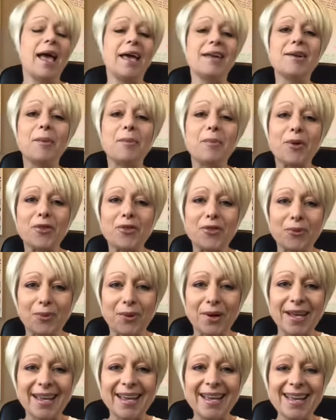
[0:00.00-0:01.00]
And number
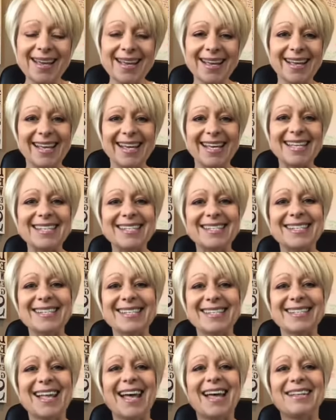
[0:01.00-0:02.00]
three is
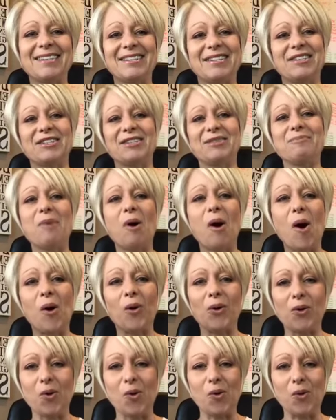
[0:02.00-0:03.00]
to set
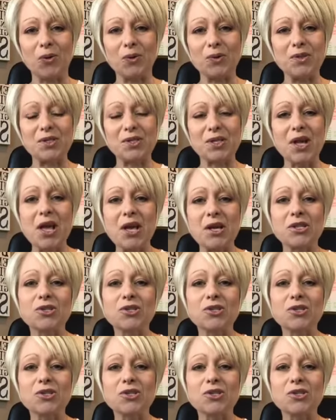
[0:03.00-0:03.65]
small goals.